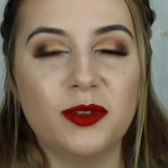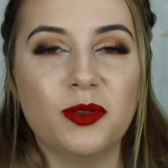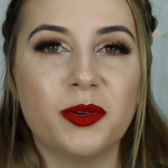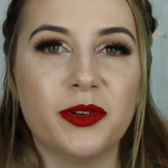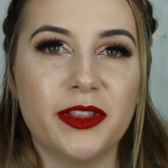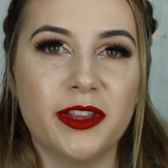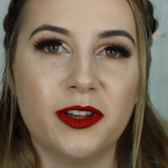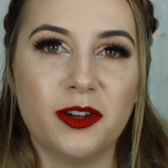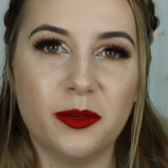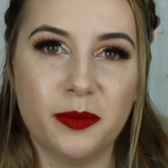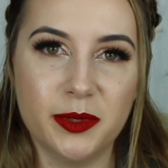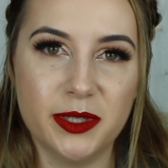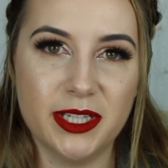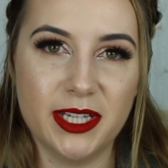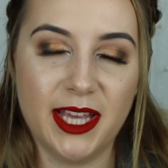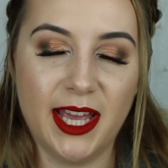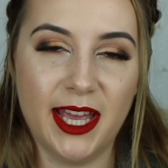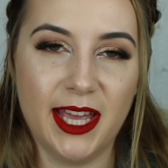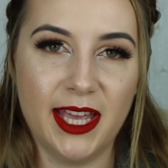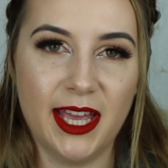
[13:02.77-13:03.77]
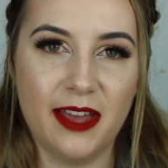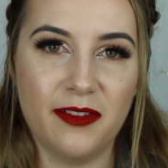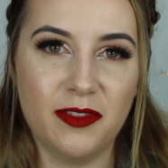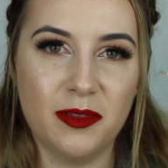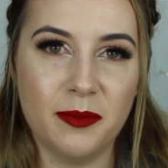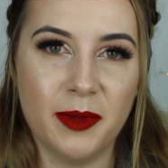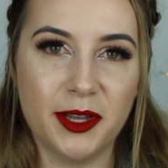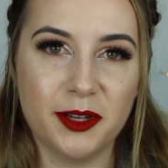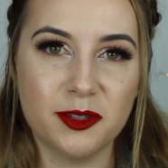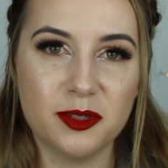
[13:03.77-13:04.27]
or the Urban Decay Heavy
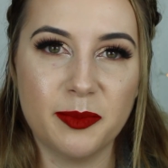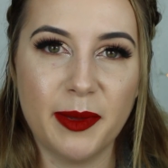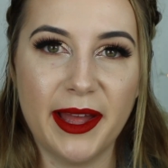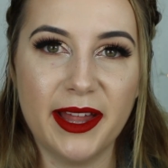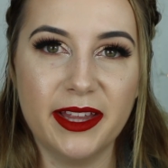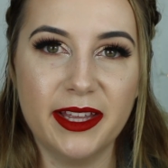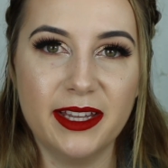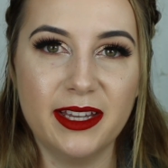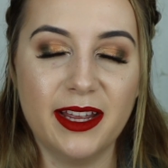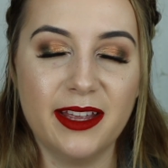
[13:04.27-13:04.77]
Metals palette.